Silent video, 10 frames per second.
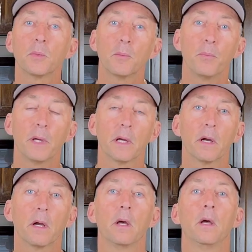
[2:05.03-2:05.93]
bit
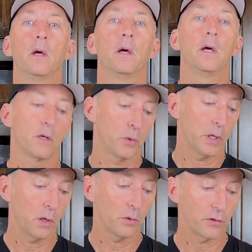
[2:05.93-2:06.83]
bigger.
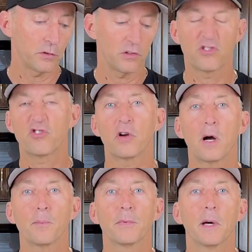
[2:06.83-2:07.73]
Quick oats are just
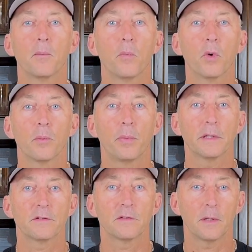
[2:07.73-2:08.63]
chopped up more,
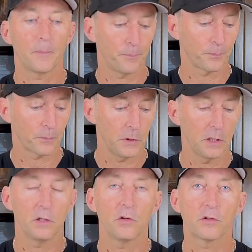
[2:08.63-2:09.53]
but you
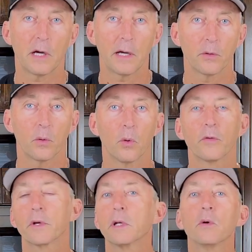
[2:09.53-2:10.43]
can use either or.
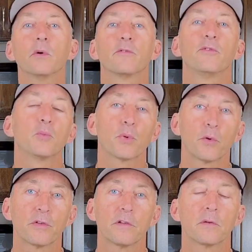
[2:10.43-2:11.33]
They're going to go in the food
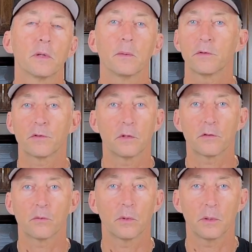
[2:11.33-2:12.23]
processor anyway, so it
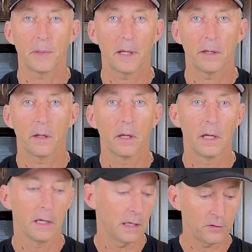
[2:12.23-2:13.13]
doesn't really matter.
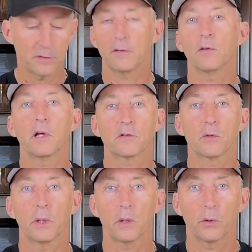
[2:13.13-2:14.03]
I just have lots of
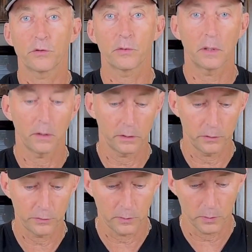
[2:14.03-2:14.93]
quick oats around. I'll
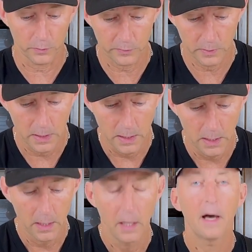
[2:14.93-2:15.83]
use those.
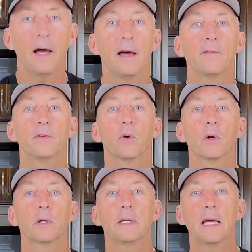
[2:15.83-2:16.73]
I have an
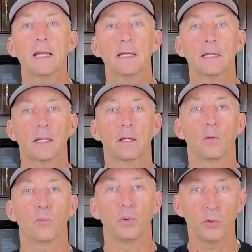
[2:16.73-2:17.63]
organic
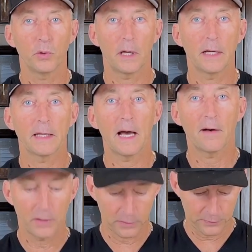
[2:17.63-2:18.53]
blue
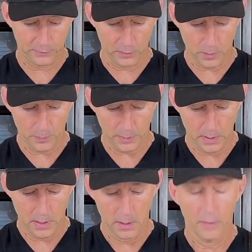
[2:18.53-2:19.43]
agave syrup.
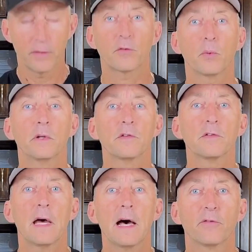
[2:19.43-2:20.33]
This one
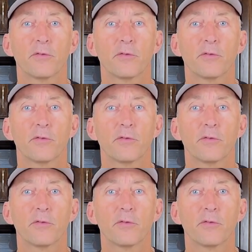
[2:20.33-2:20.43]
is at